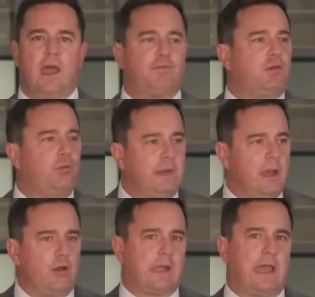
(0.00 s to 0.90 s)
have to
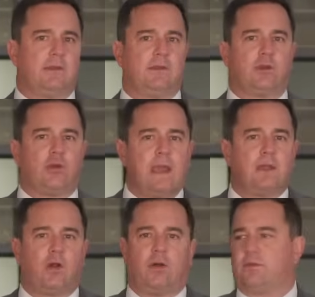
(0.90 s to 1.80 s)
relocate at
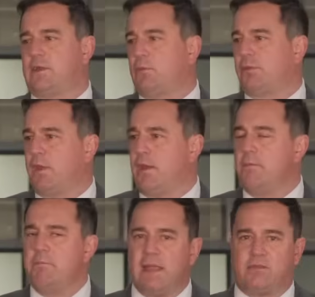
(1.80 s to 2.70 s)
great cost and with
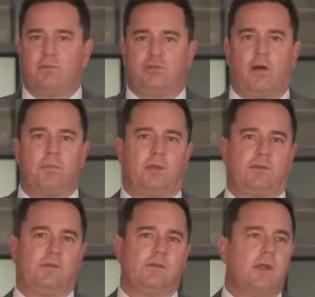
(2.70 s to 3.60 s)
massive job
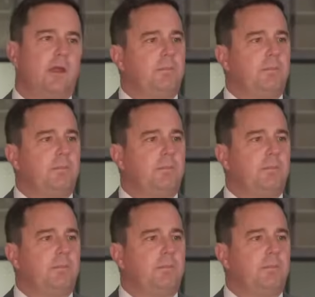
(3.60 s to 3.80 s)
losses